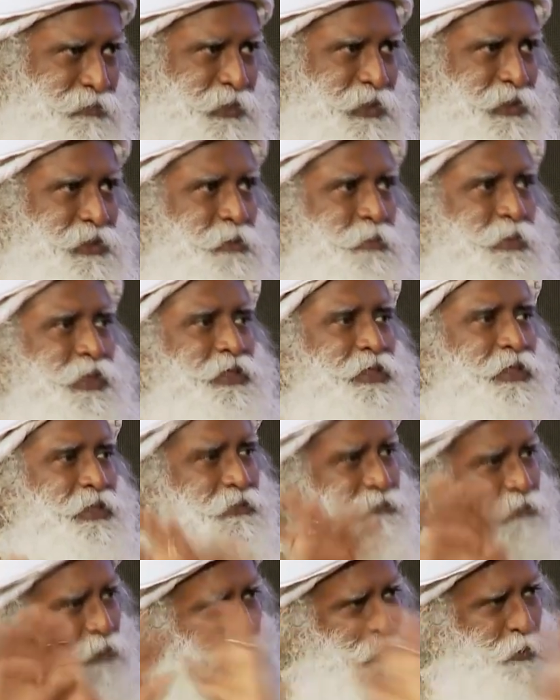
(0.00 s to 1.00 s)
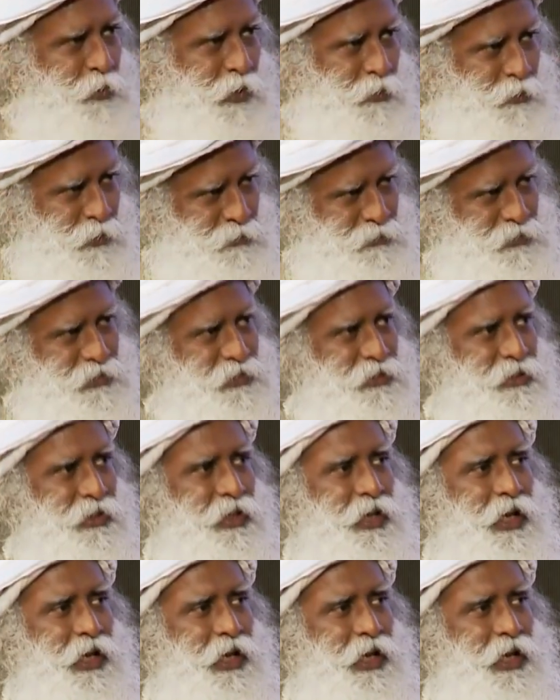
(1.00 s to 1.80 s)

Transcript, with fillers: This is the basis of all problems.